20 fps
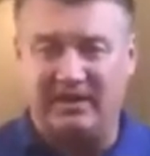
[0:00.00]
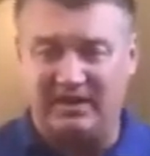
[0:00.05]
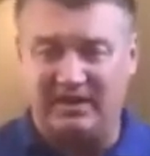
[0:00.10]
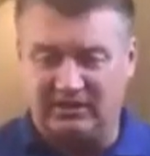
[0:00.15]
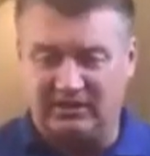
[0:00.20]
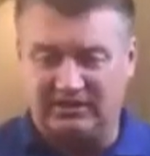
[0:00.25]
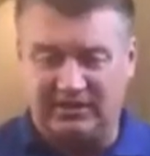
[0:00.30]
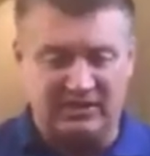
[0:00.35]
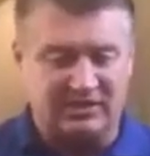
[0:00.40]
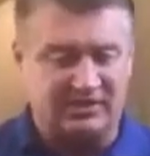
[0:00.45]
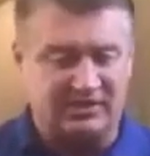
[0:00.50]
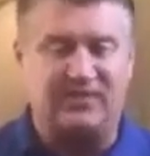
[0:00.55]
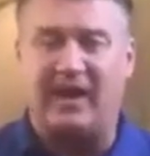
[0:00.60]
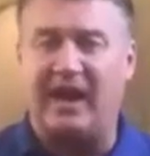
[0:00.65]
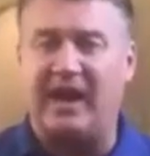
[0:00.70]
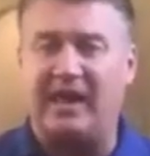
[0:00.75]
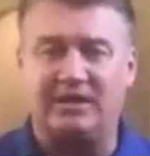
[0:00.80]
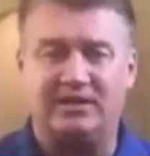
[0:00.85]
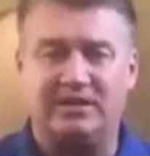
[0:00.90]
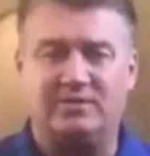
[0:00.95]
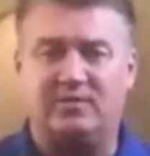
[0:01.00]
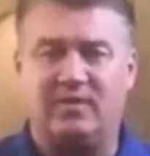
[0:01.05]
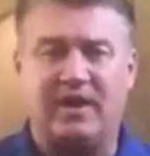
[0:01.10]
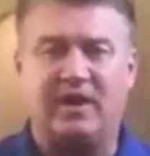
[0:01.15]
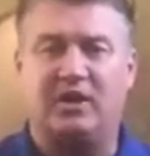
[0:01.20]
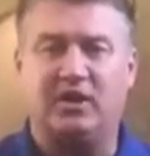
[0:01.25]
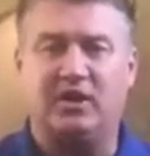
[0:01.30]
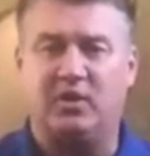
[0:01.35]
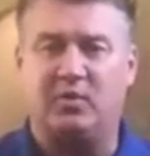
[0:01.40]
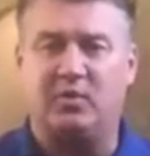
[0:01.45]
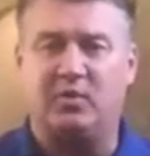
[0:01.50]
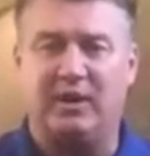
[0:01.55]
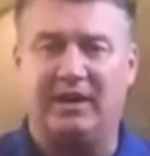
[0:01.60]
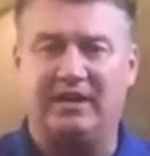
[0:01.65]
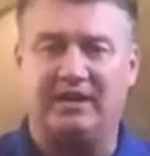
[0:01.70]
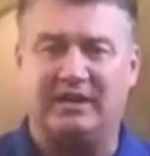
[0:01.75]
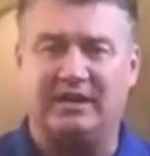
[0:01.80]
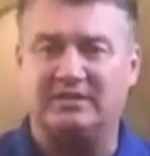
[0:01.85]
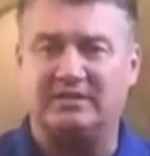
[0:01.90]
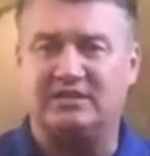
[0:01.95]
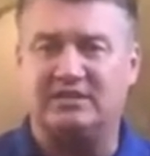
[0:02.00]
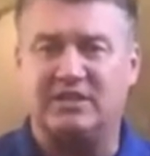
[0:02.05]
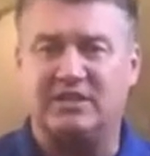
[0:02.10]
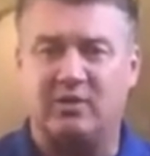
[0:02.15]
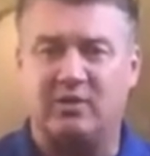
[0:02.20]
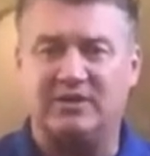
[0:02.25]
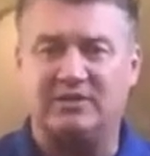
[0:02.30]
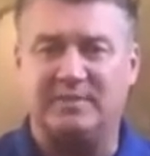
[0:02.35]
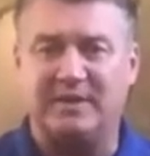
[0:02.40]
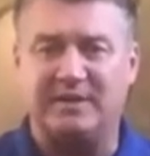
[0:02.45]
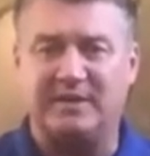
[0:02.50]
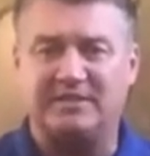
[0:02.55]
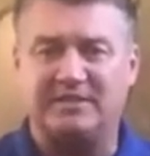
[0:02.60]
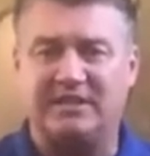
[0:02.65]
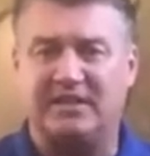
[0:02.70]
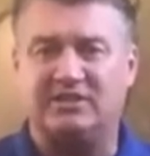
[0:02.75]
He looked at his file. He's very good at what he does. He's always busy.